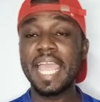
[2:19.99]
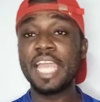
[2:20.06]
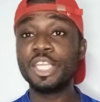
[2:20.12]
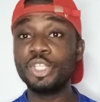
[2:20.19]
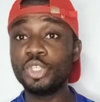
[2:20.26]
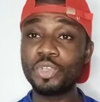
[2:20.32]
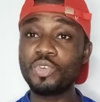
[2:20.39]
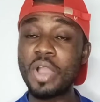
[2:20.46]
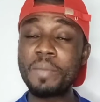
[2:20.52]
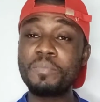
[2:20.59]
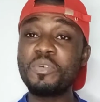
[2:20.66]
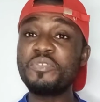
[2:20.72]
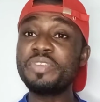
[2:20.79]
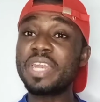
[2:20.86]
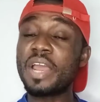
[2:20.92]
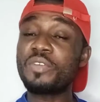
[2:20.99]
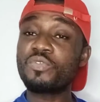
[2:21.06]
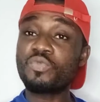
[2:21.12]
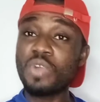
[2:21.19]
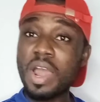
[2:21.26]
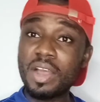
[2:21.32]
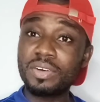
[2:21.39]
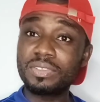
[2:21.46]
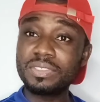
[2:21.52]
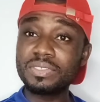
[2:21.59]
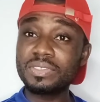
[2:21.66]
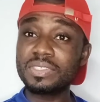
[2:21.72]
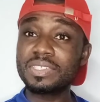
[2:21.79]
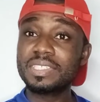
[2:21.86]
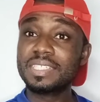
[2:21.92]
and you are moving
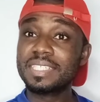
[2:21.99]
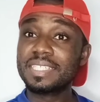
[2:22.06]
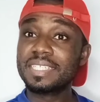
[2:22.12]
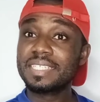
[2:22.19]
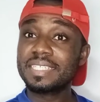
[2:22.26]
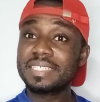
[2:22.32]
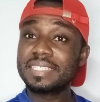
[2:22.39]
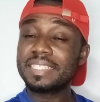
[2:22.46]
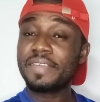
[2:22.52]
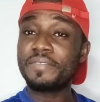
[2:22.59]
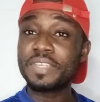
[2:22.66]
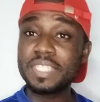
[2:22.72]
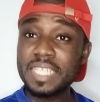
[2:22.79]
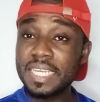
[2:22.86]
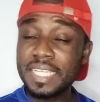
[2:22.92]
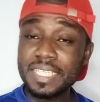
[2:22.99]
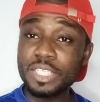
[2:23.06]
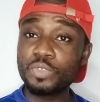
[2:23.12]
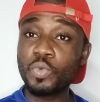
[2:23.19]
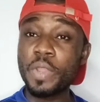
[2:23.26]
around the vicinities.